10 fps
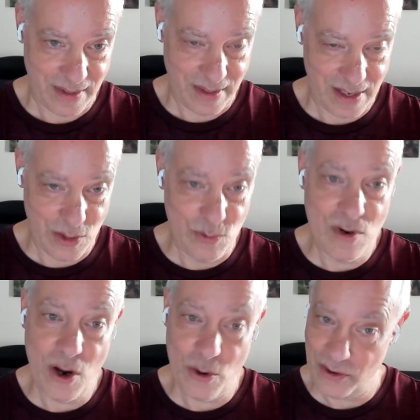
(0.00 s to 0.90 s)
Like,
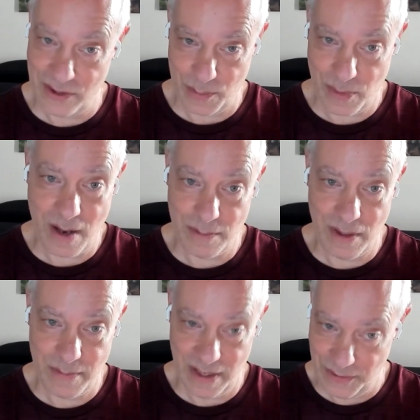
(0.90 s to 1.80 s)
there's a
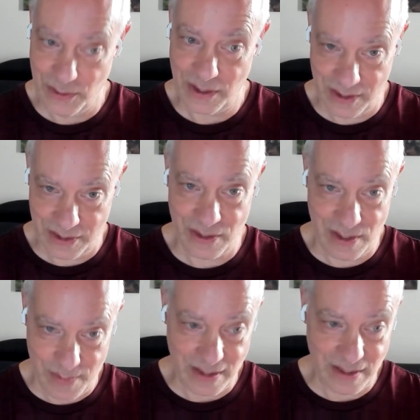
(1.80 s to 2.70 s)
problem. If you're concerned
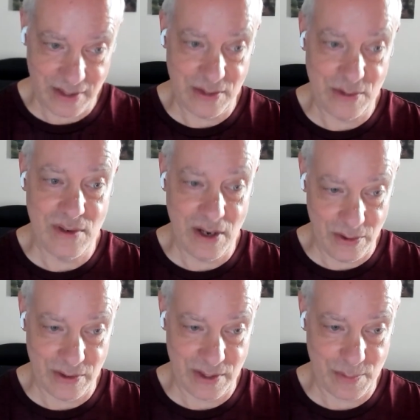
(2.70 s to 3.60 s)
about this,
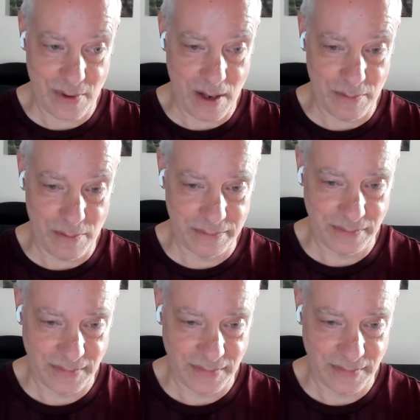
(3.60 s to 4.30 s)
there's a problem.